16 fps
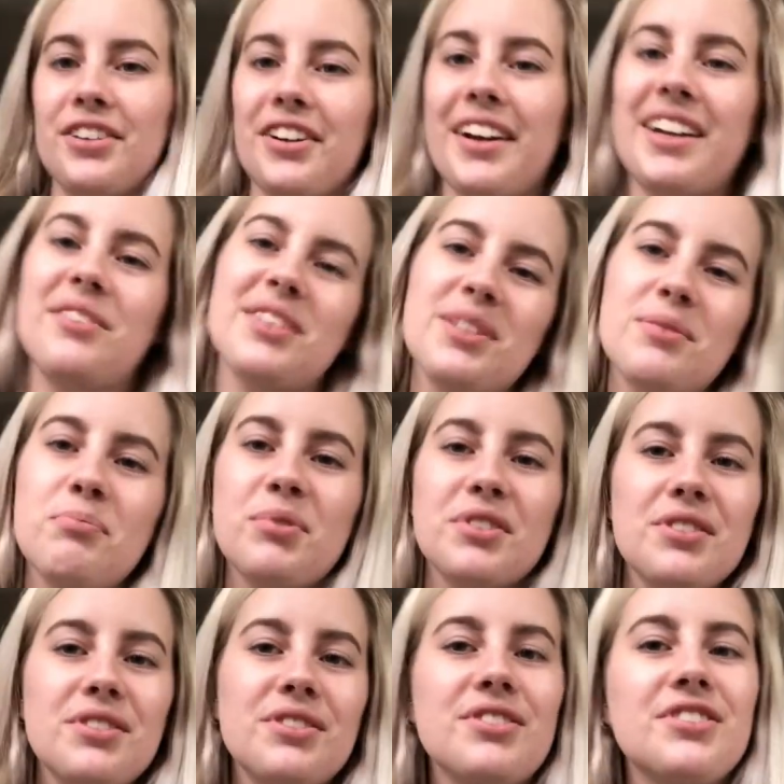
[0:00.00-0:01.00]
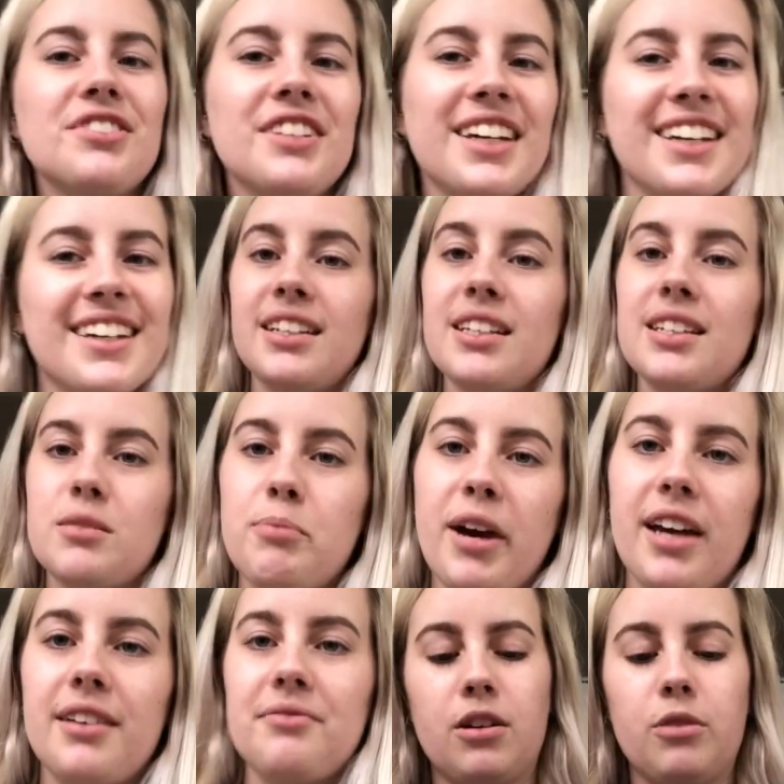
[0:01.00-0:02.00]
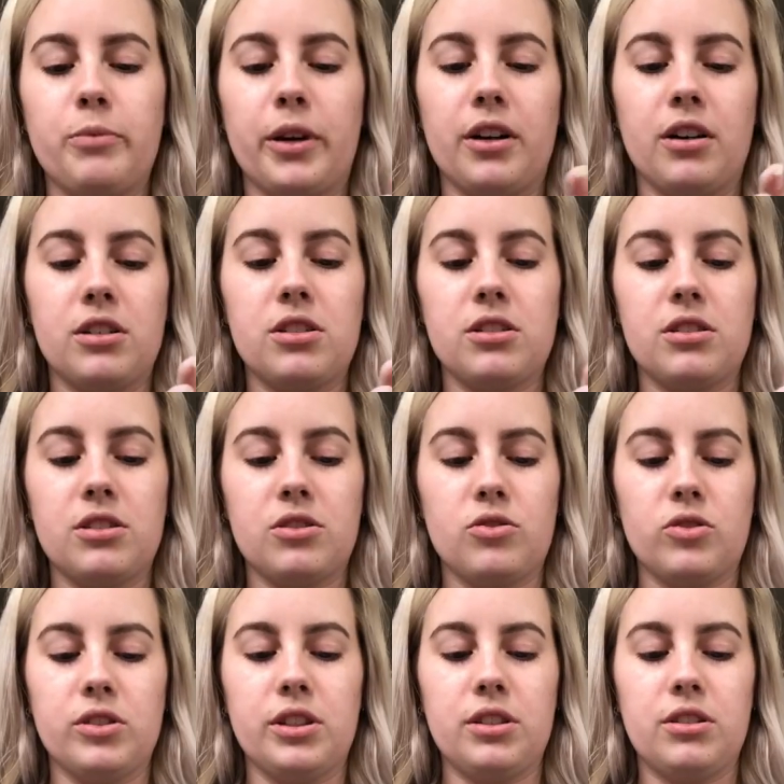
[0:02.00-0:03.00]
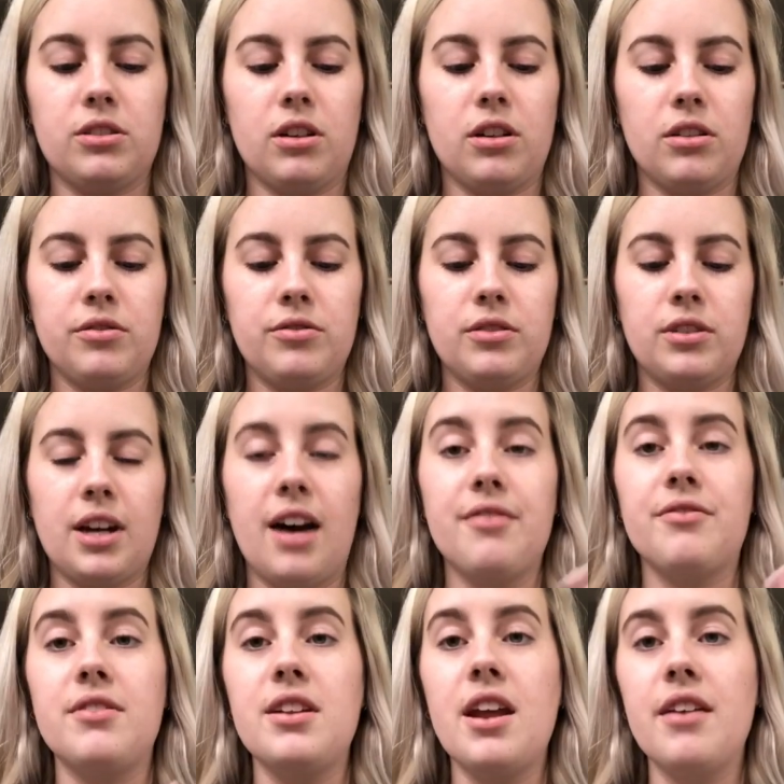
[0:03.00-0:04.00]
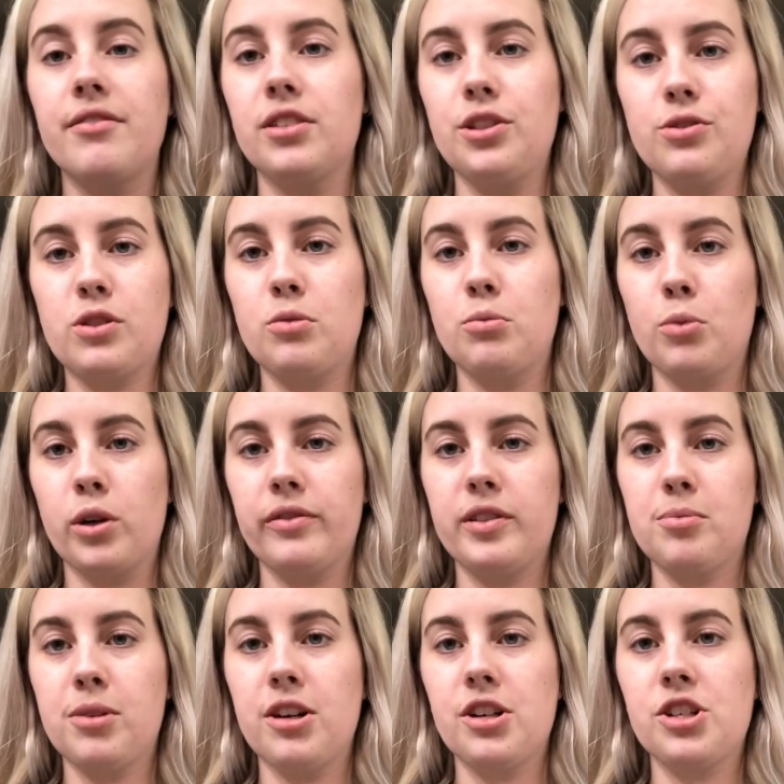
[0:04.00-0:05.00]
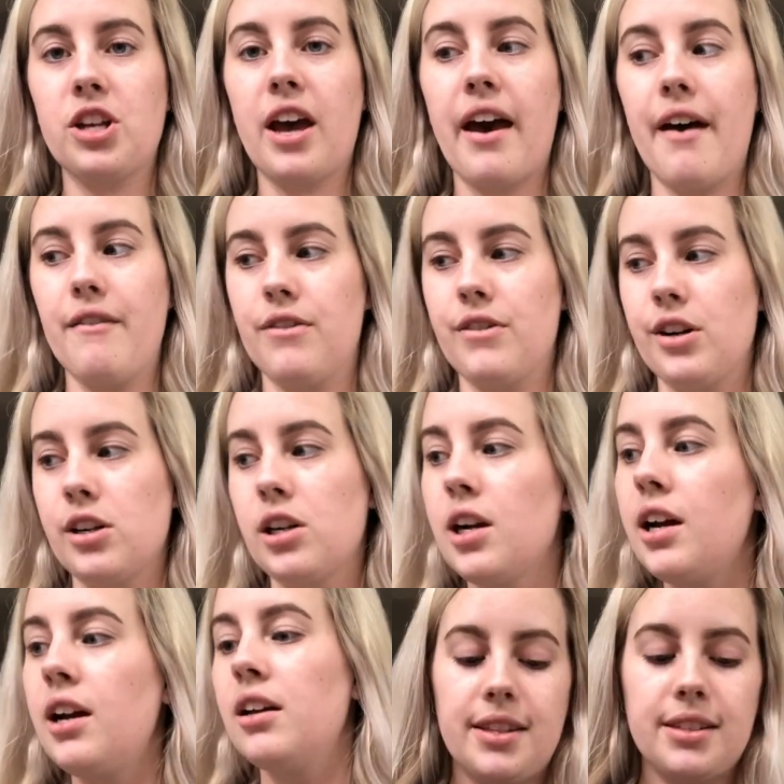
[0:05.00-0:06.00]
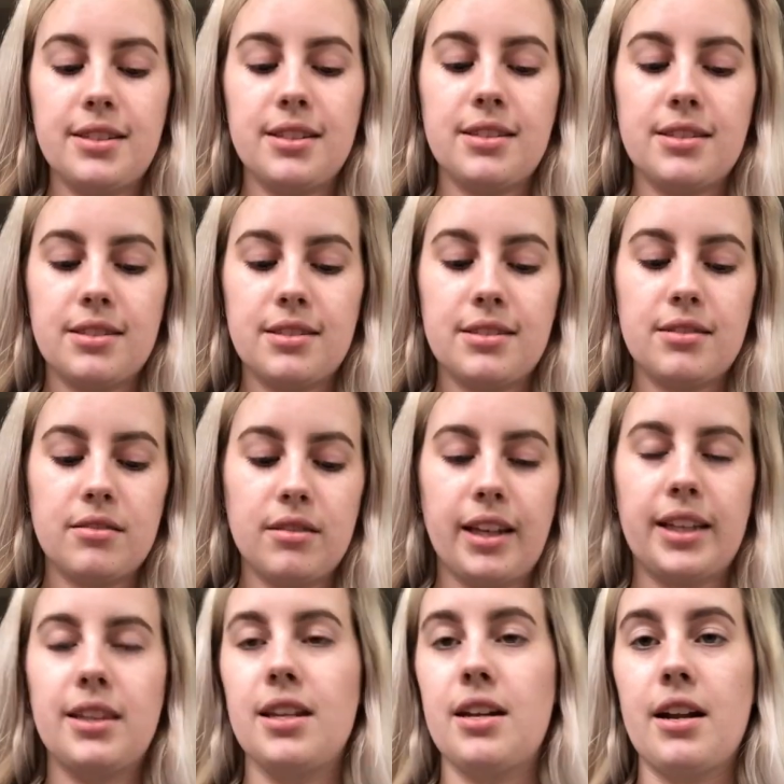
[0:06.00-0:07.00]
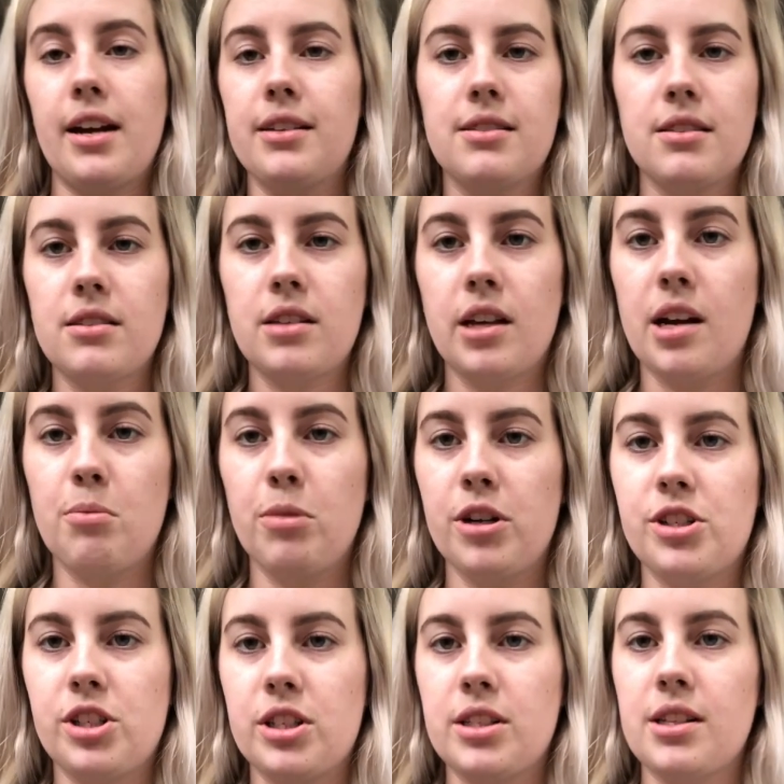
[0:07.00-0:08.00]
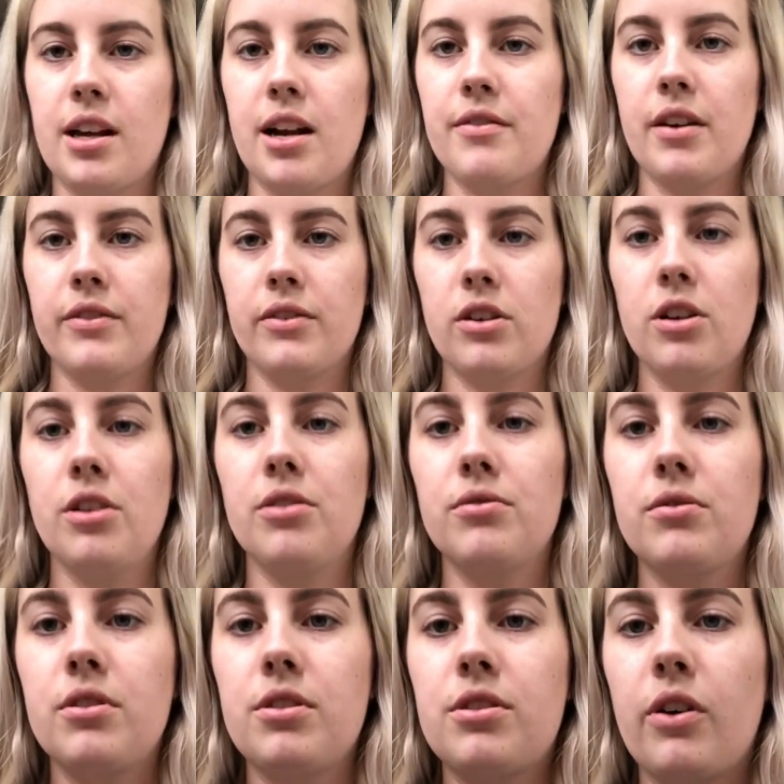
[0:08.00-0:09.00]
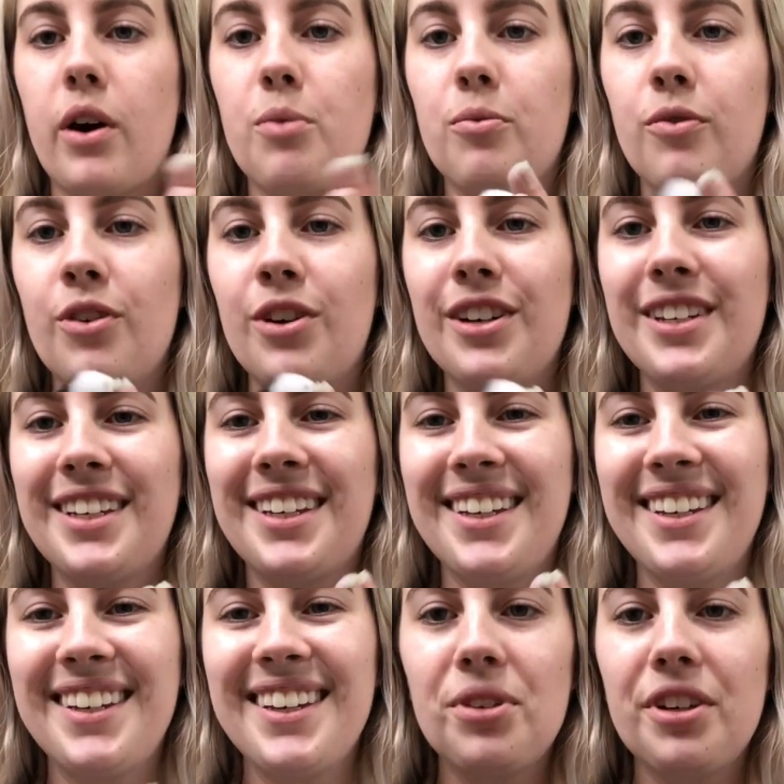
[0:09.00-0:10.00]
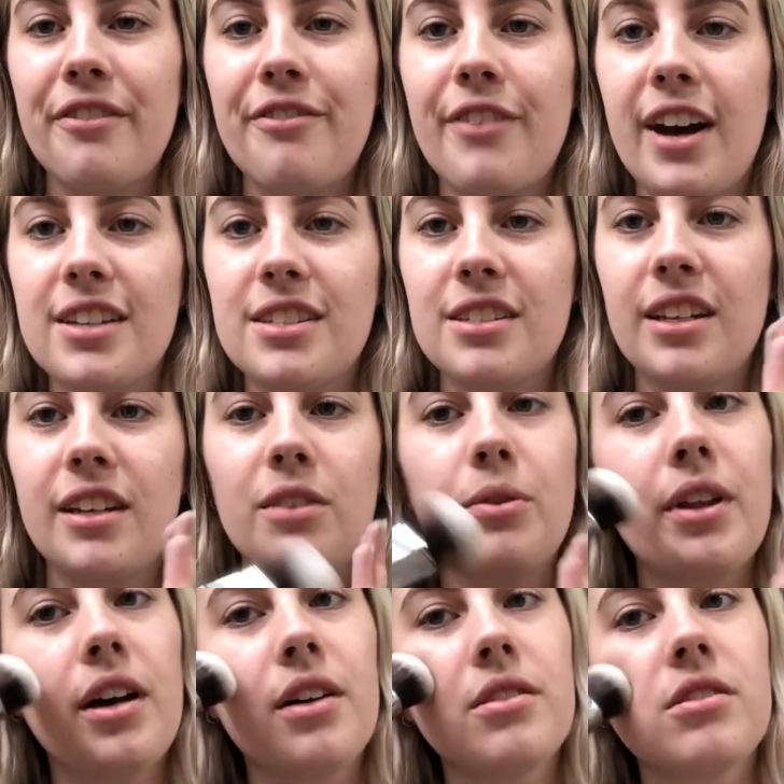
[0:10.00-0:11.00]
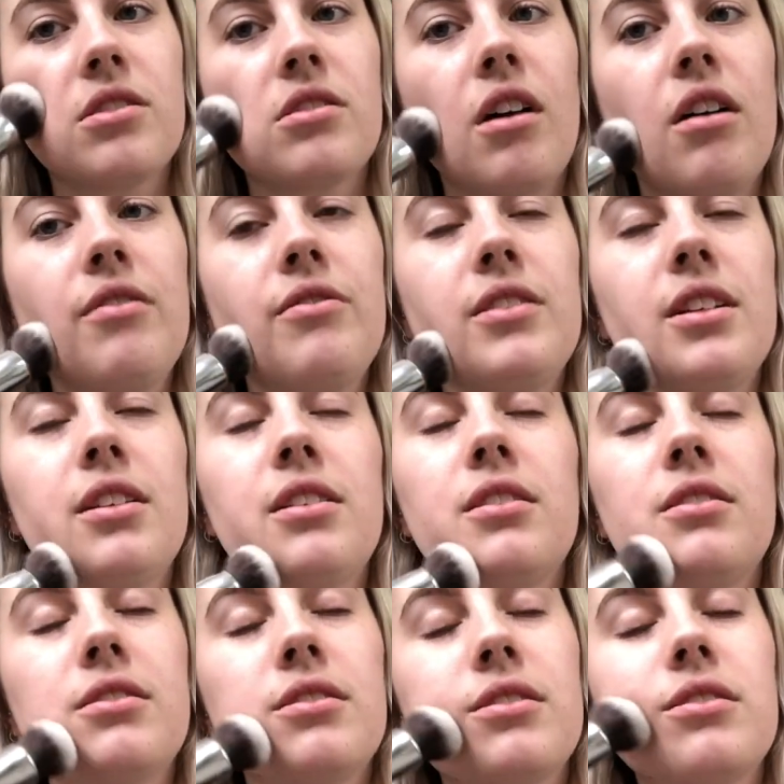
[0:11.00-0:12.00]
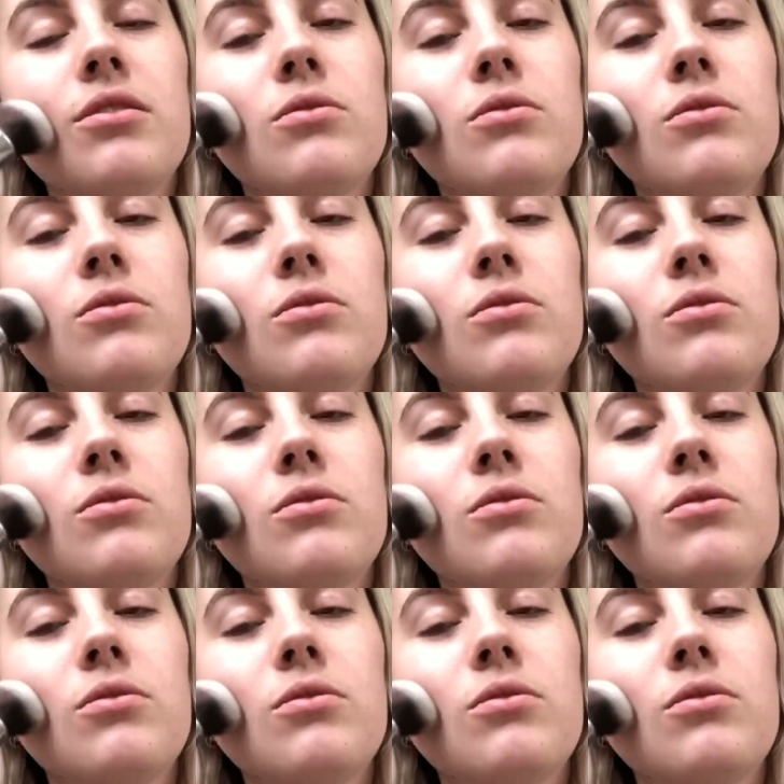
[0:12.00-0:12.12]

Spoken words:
you're like, what's blue? Like, it's paint. Oh my gosh, this is really soft. I've never used a Morphe brush ever. This is like the nicest set of brushes that I've ever owned. So I'm really fascinated with how soft it is.